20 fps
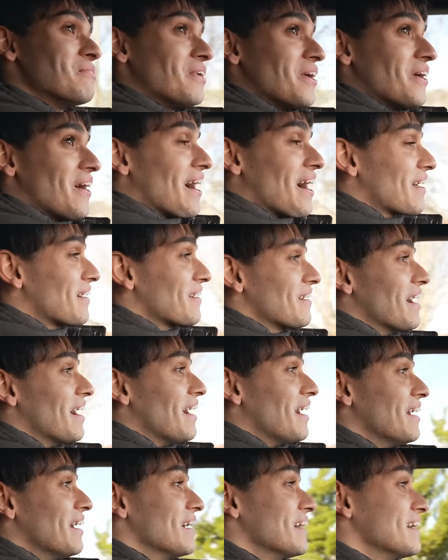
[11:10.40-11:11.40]
bro. I don't
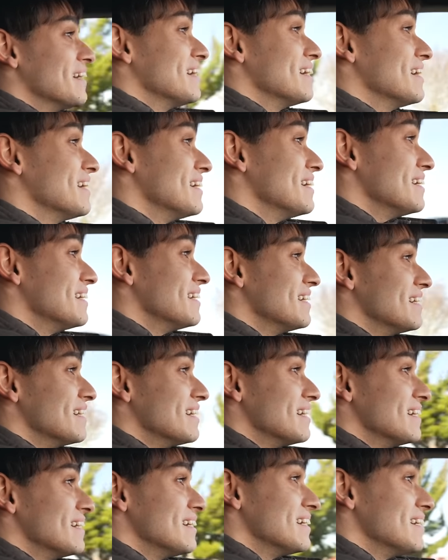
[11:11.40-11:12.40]
know. It's the extra tiny
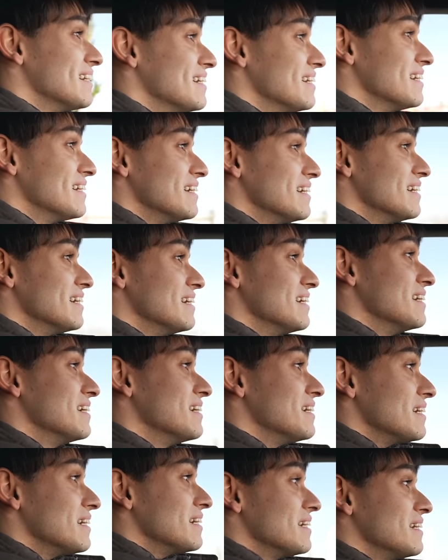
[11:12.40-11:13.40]
weight that we have. We
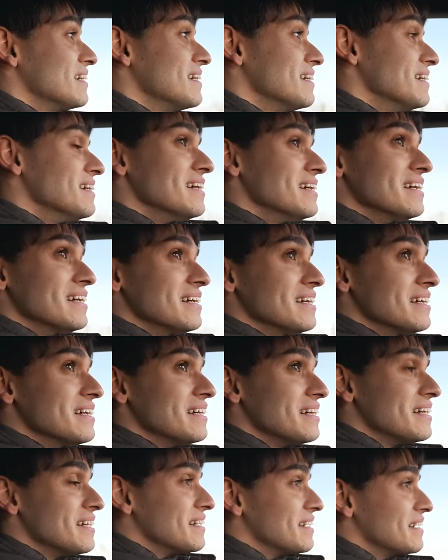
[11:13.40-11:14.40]
probably weigh like
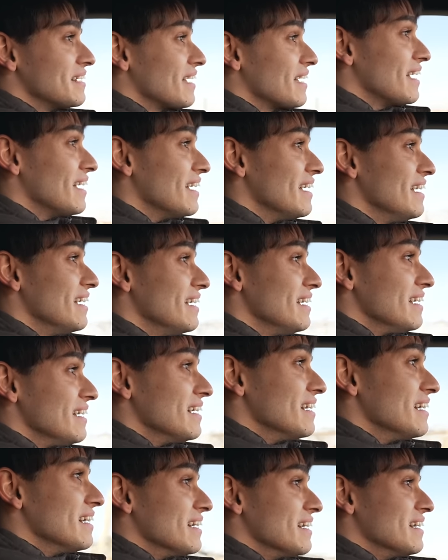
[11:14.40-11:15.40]
an extra
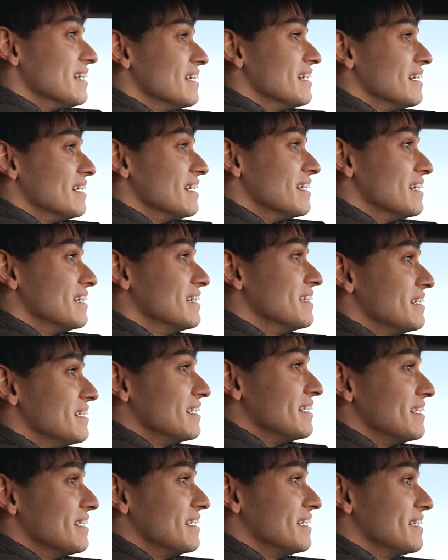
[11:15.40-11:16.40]
60 pounds right now,
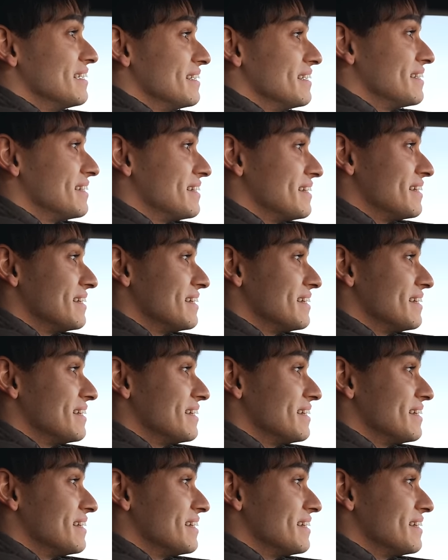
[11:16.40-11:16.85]
maybe 70.